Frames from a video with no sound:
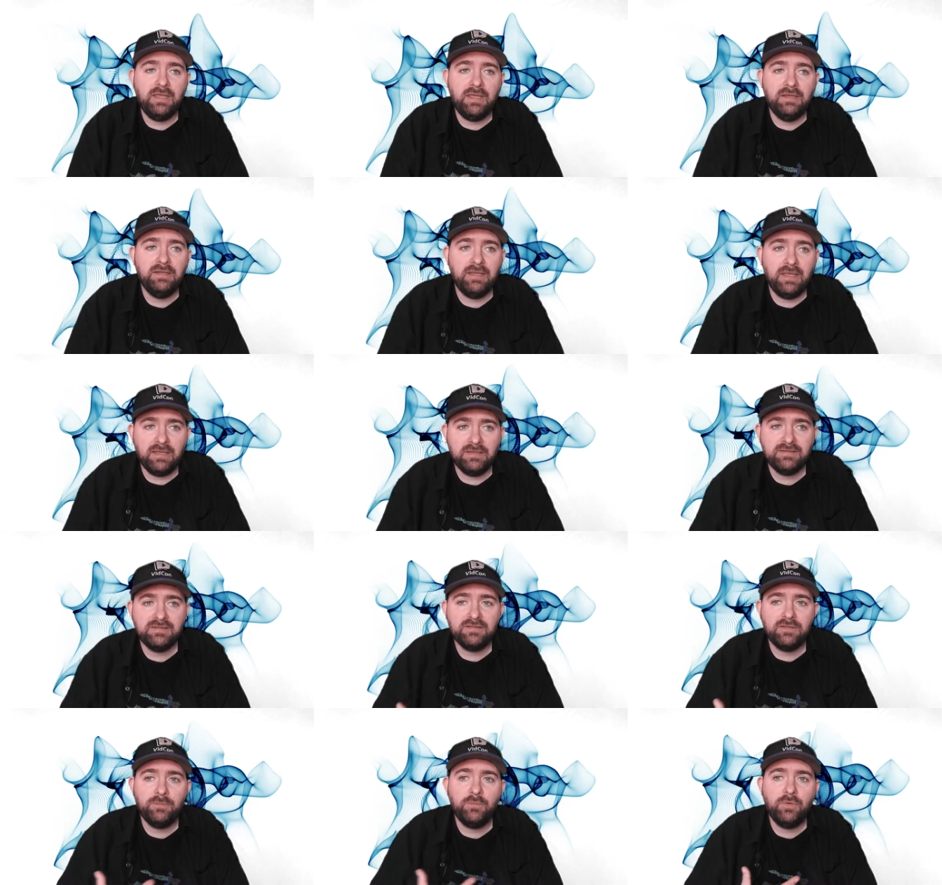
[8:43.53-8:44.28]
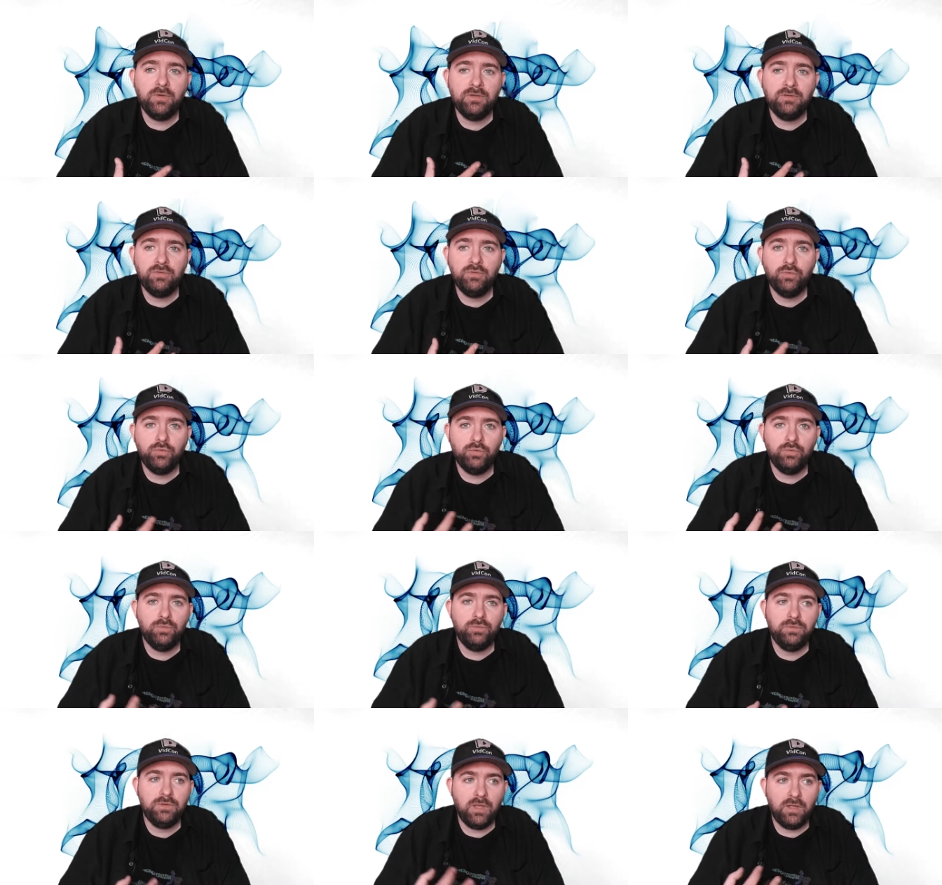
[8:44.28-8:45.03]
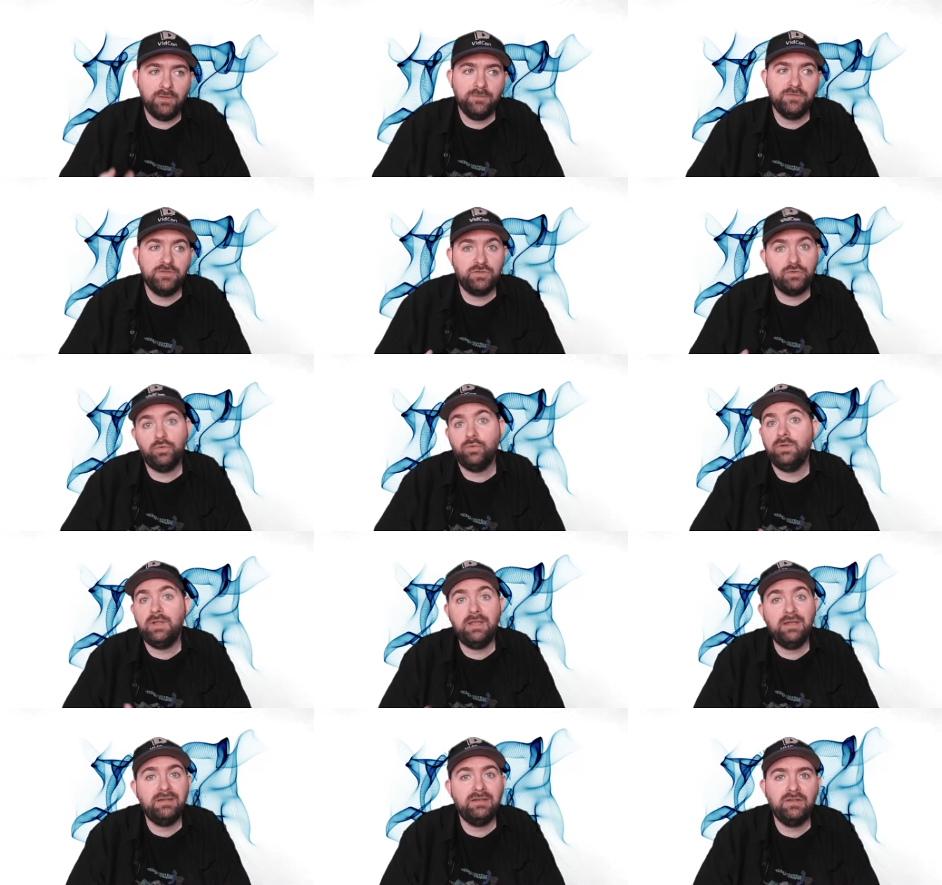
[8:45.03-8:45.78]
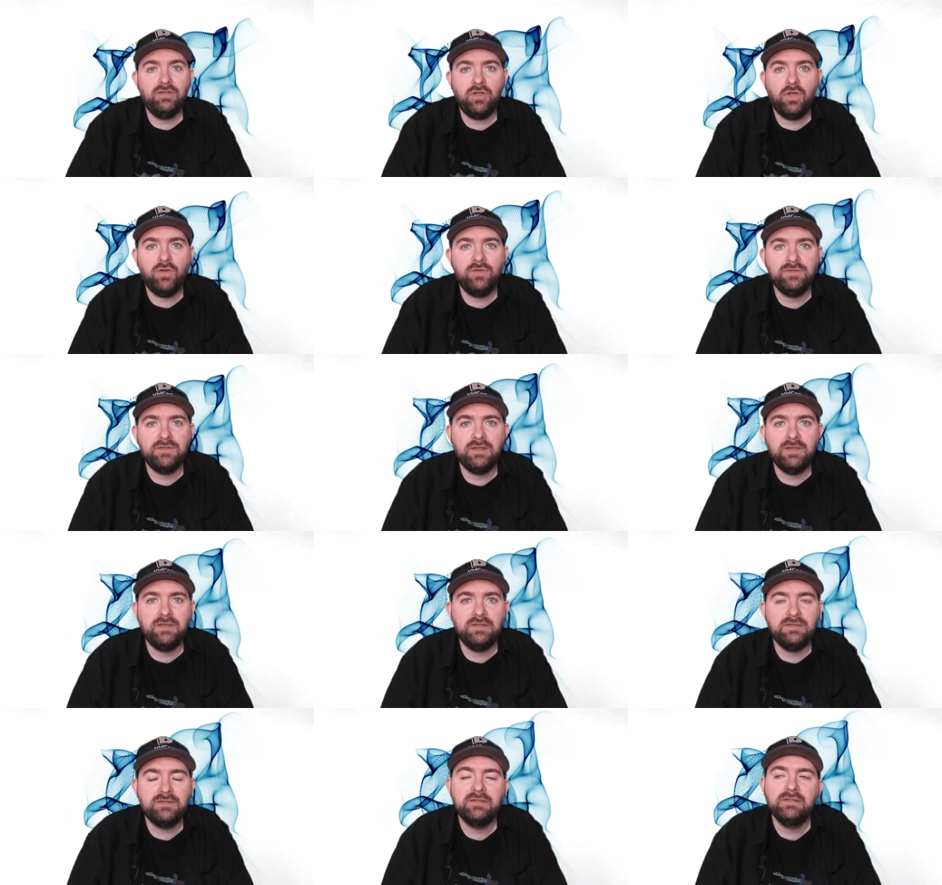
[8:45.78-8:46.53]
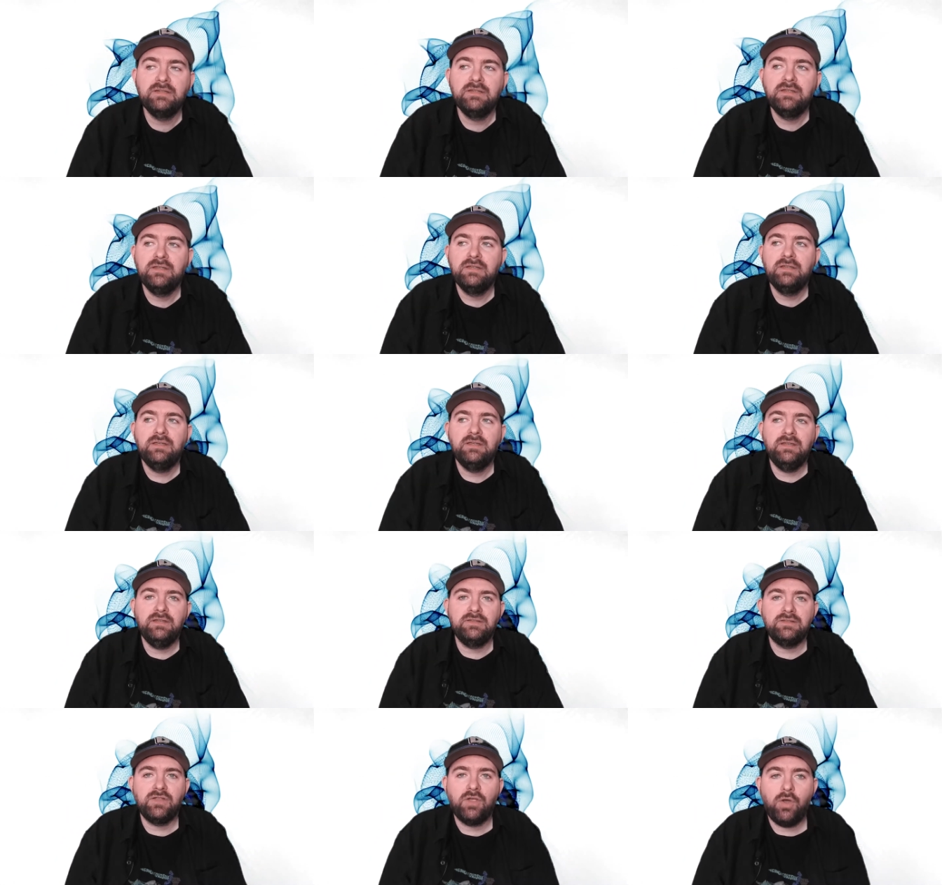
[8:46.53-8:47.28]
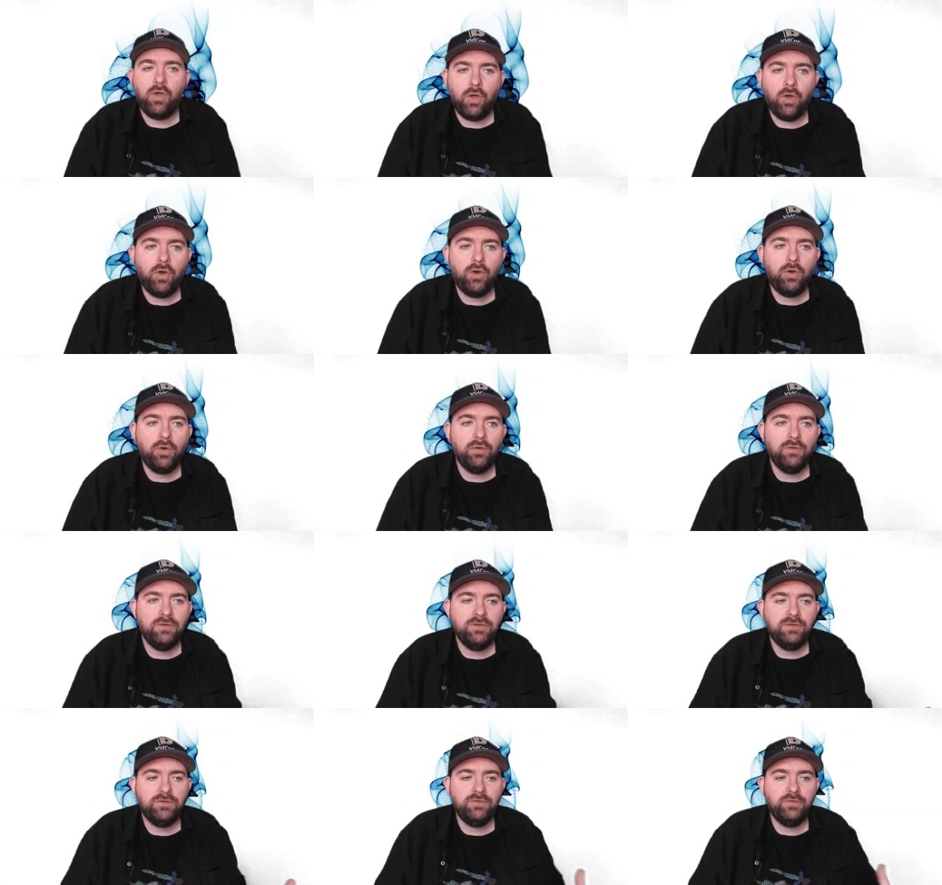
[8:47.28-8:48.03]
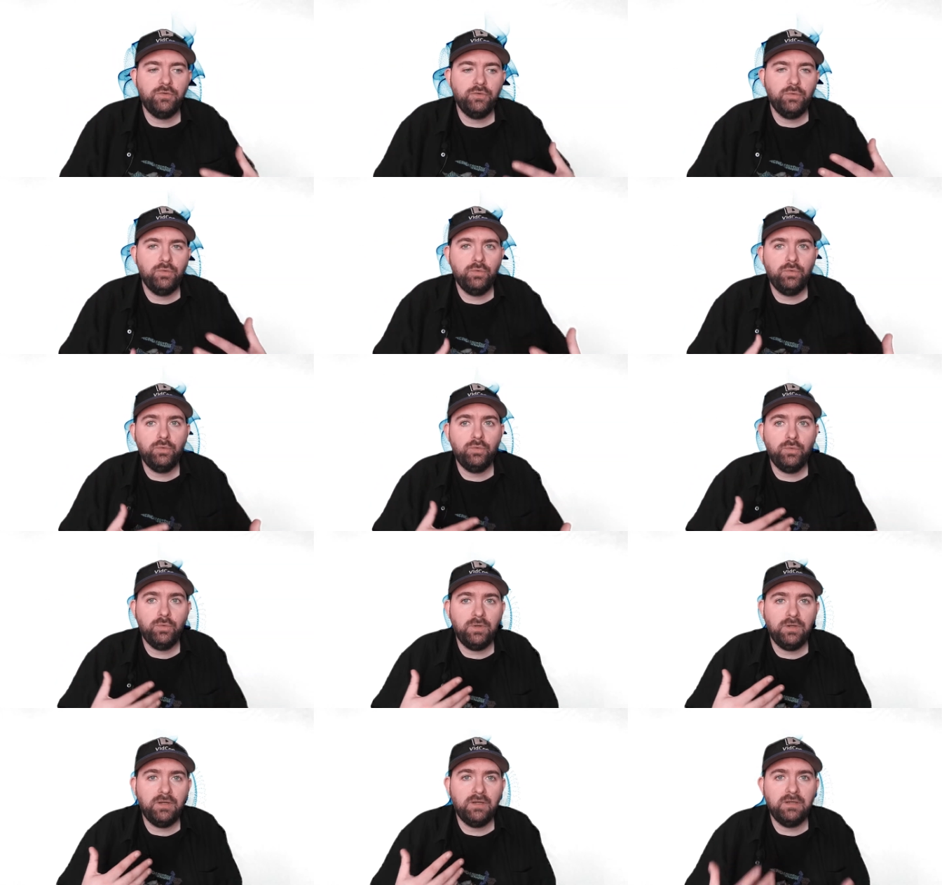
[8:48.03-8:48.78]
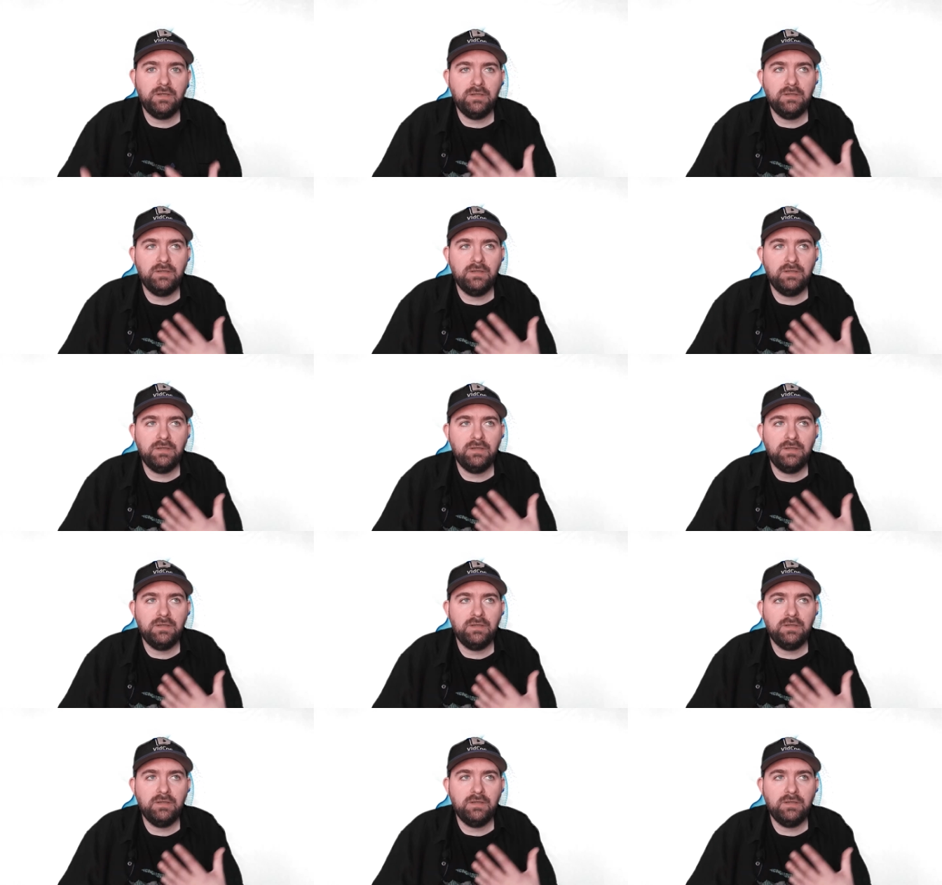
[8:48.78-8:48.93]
And as someone who loves created content, it's hard to